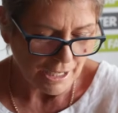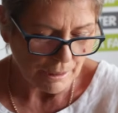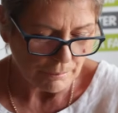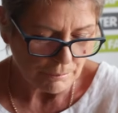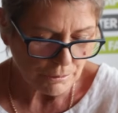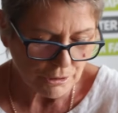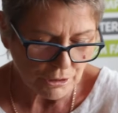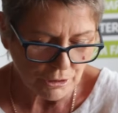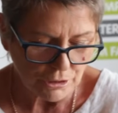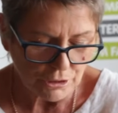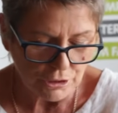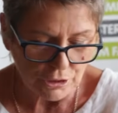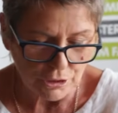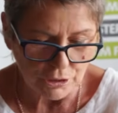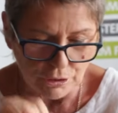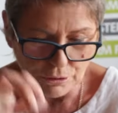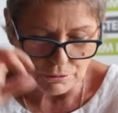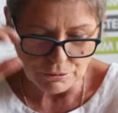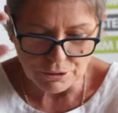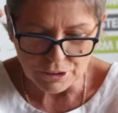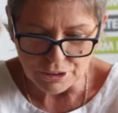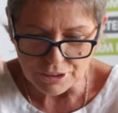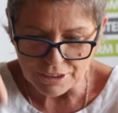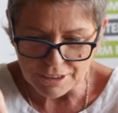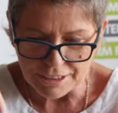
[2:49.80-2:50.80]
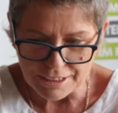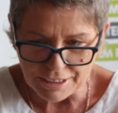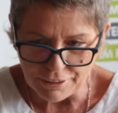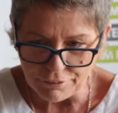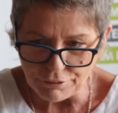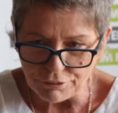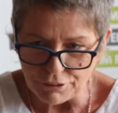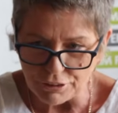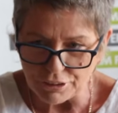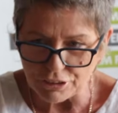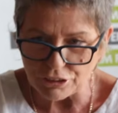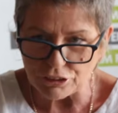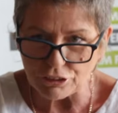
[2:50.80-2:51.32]
cocoons to
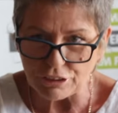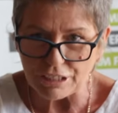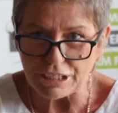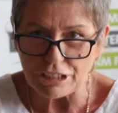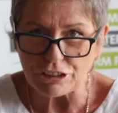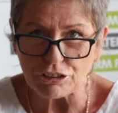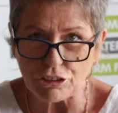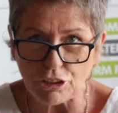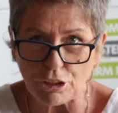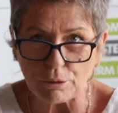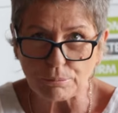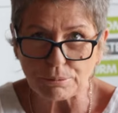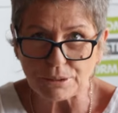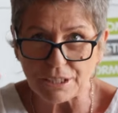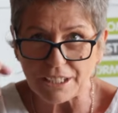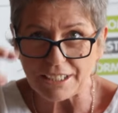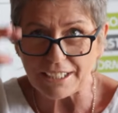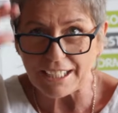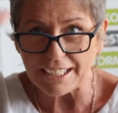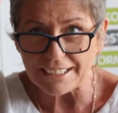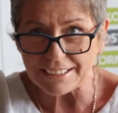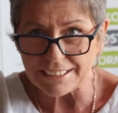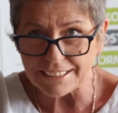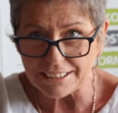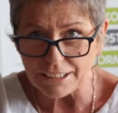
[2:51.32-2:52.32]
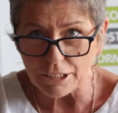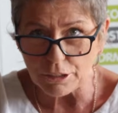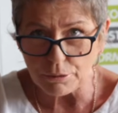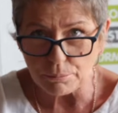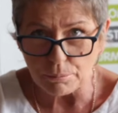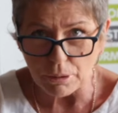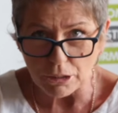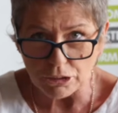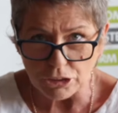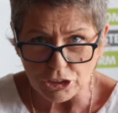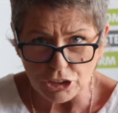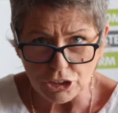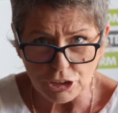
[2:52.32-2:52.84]
different tree tops, and there's so
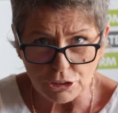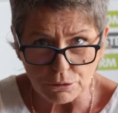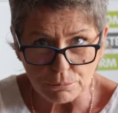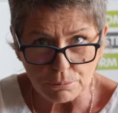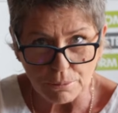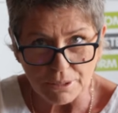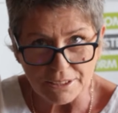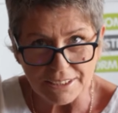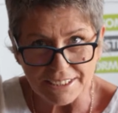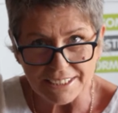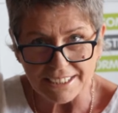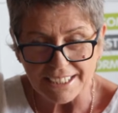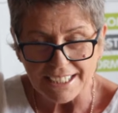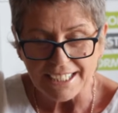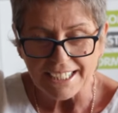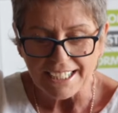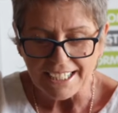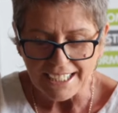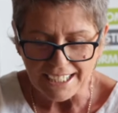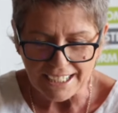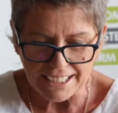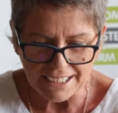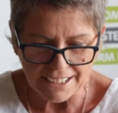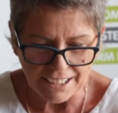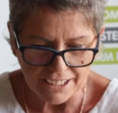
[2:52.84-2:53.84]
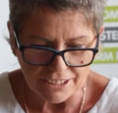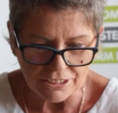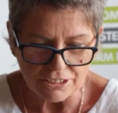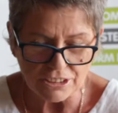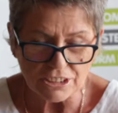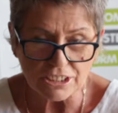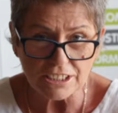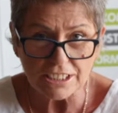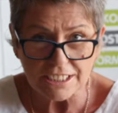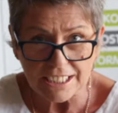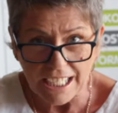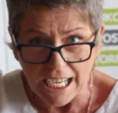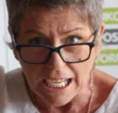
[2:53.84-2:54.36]
much humus in those
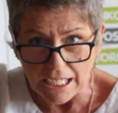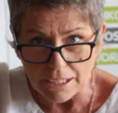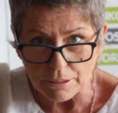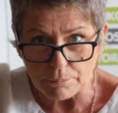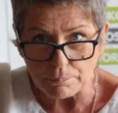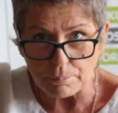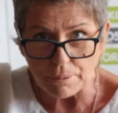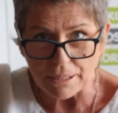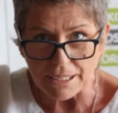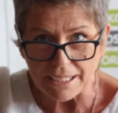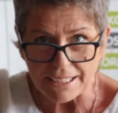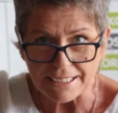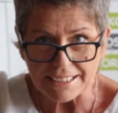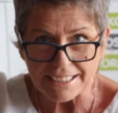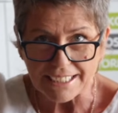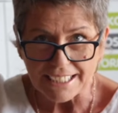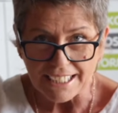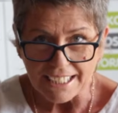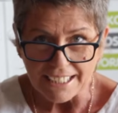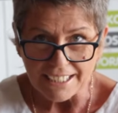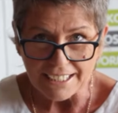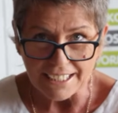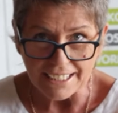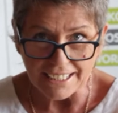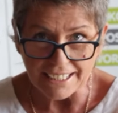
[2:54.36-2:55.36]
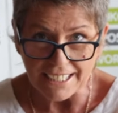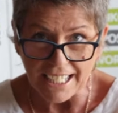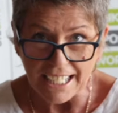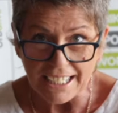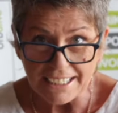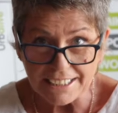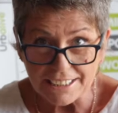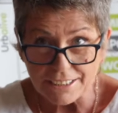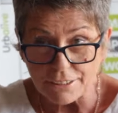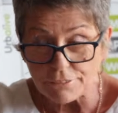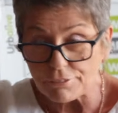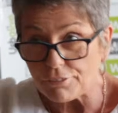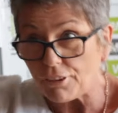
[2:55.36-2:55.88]
canopies that they
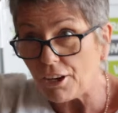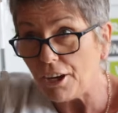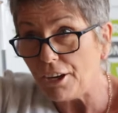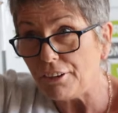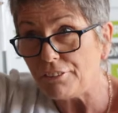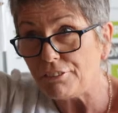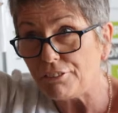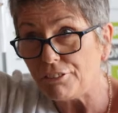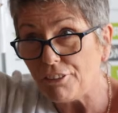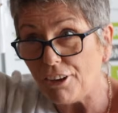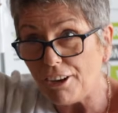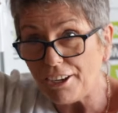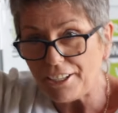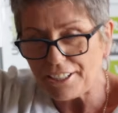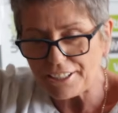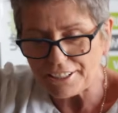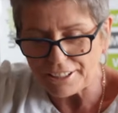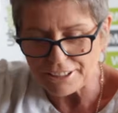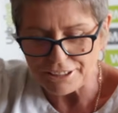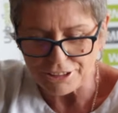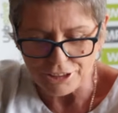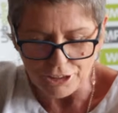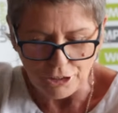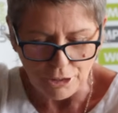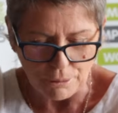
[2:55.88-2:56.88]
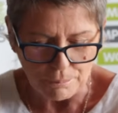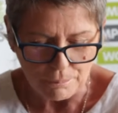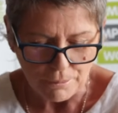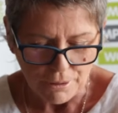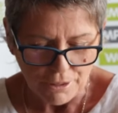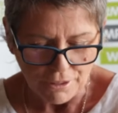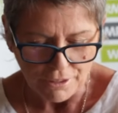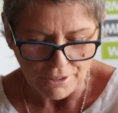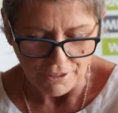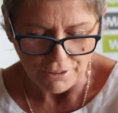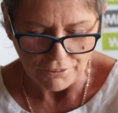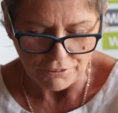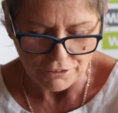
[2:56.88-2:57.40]
survive right in the top
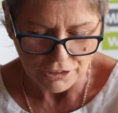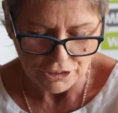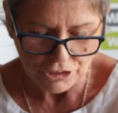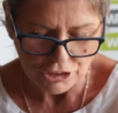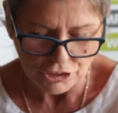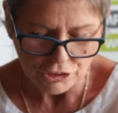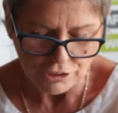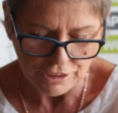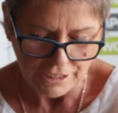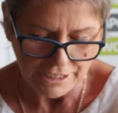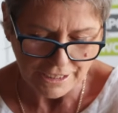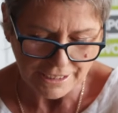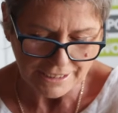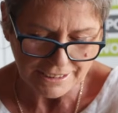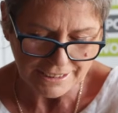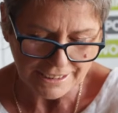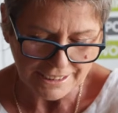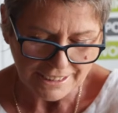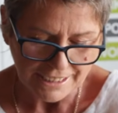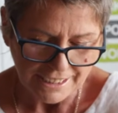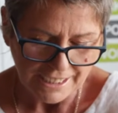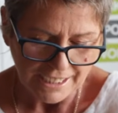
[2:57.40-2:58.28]
of the trees.